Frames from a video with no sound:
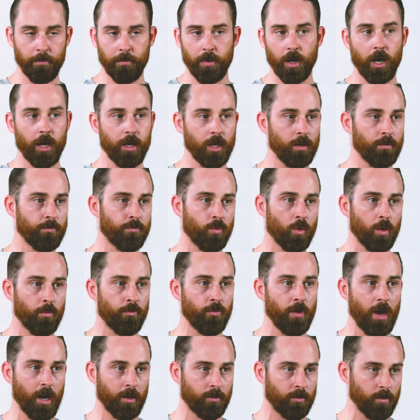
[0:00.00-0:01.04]
body and form
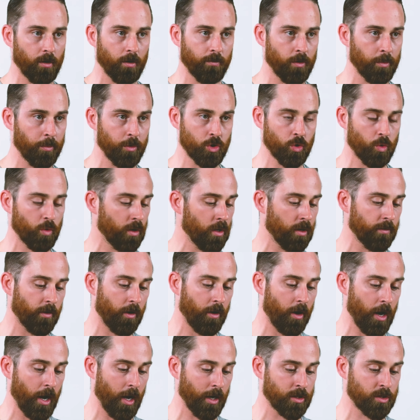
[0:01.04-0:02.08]
factor of the majority of
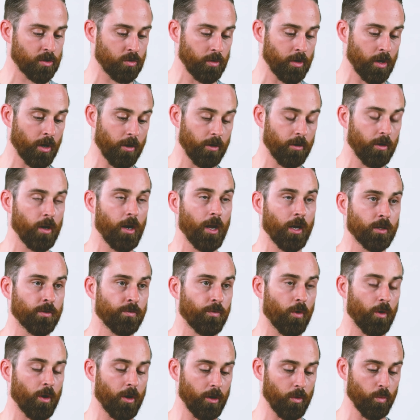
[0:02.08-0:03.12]
our X300 and
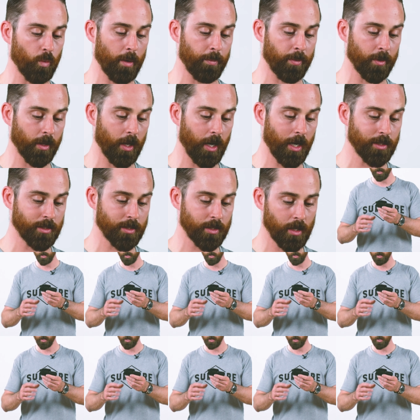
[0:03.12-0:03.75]
X400 weapon lights.